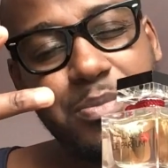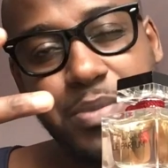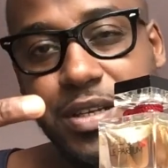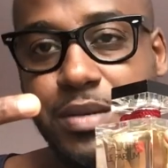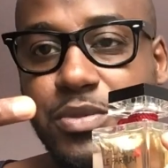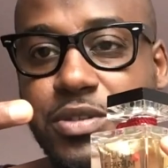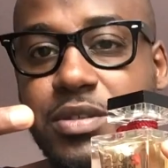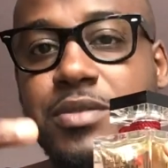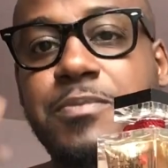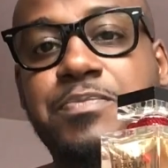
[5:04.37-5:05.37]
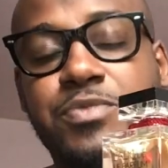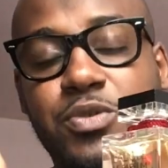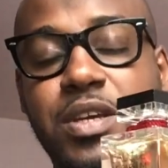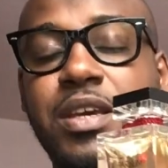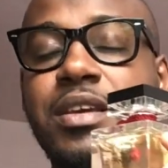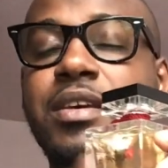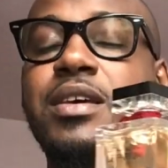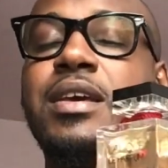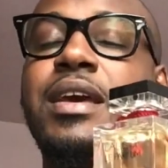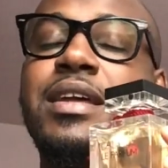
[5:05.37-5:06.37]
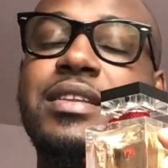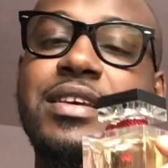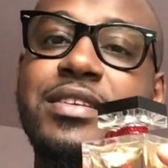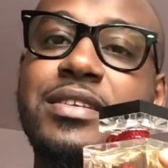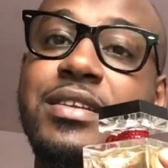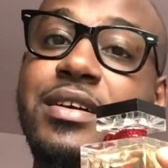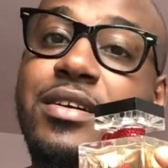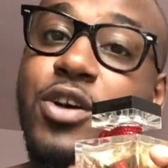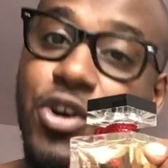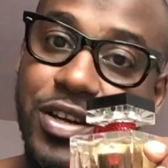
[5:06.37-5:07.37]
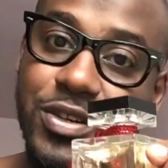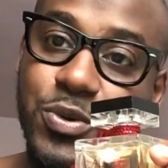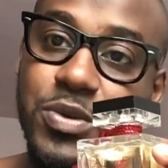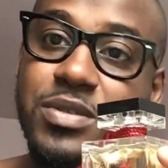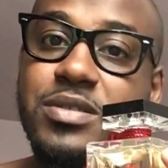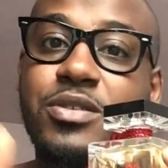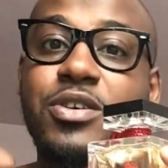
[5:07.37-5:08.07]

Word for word: bergamot. Okay, and then the heart notes